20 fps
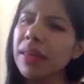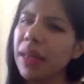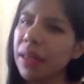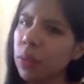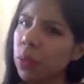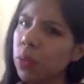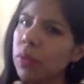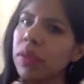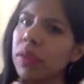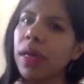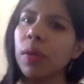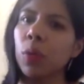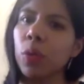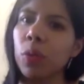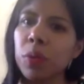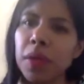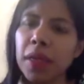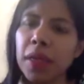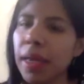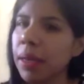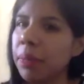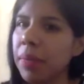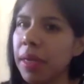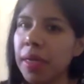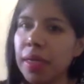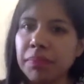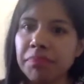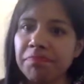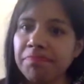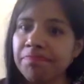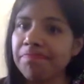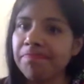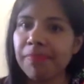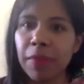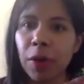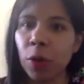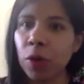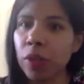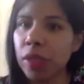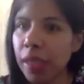that would be like my
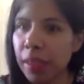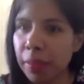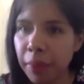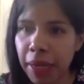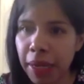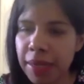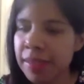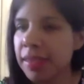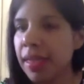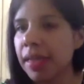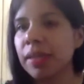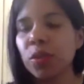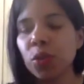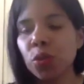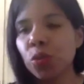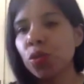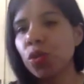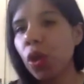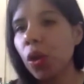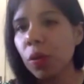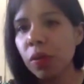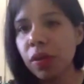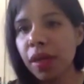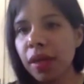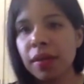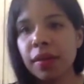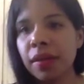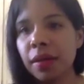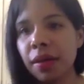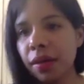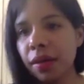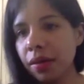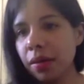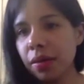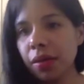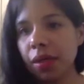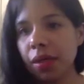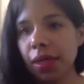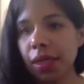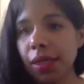only advice, like to know that
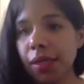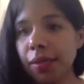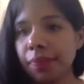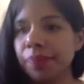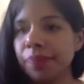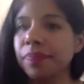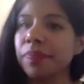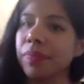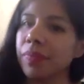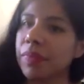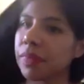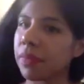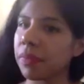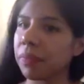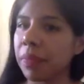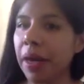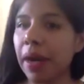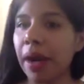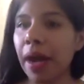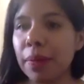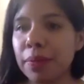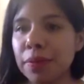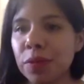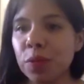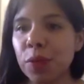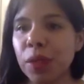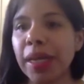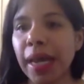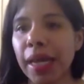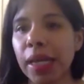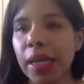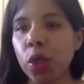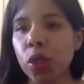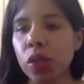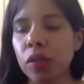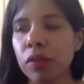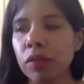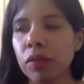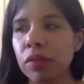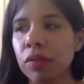perhaps we
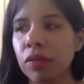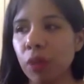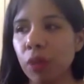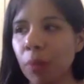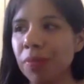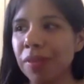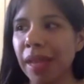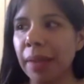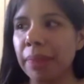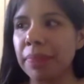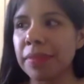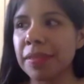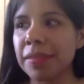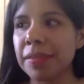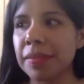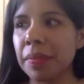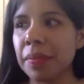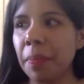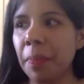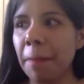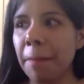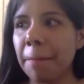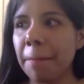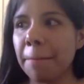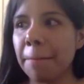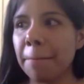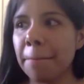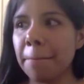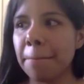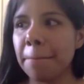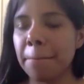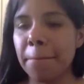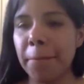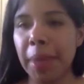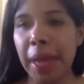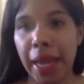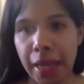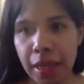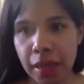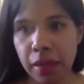cannot sometimes
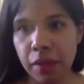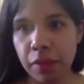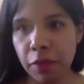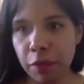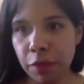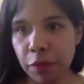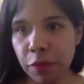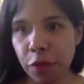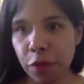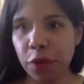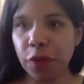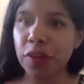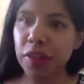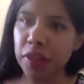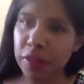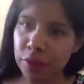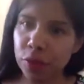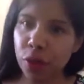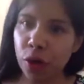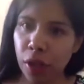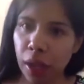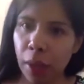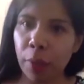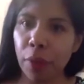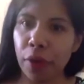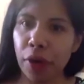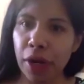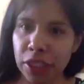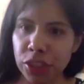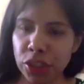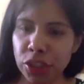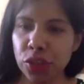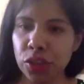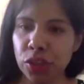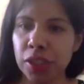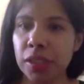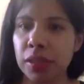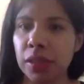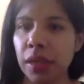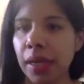pay for this collaboration
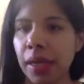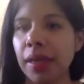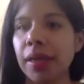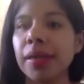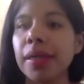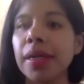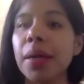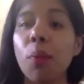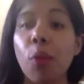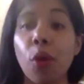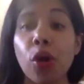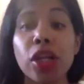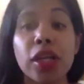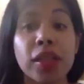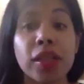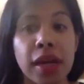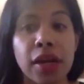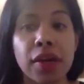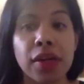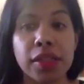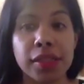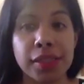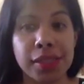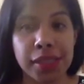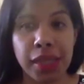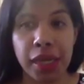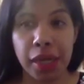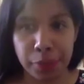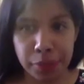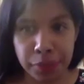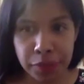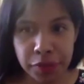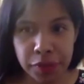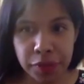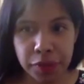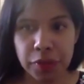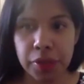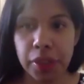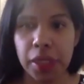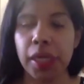in like monetary
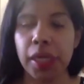terms.